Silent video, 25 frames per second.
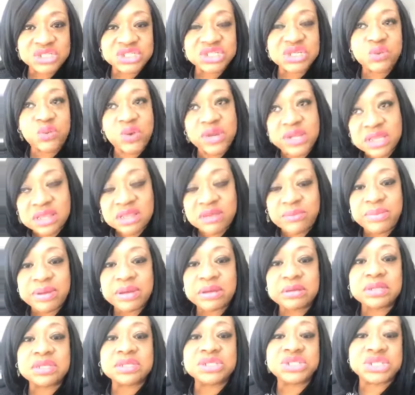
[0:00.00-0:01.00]
she went in the
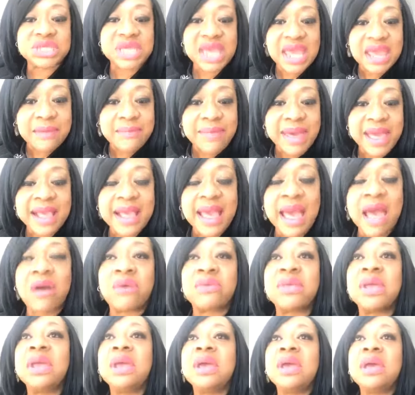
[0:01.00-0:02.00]
building. She came back
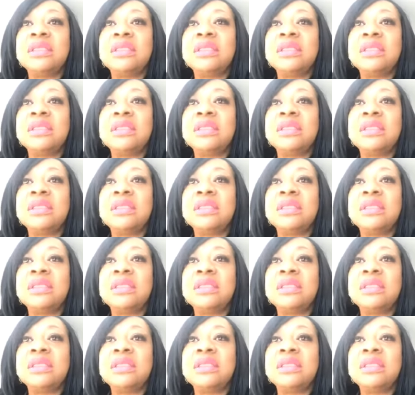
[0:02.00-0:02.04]
out.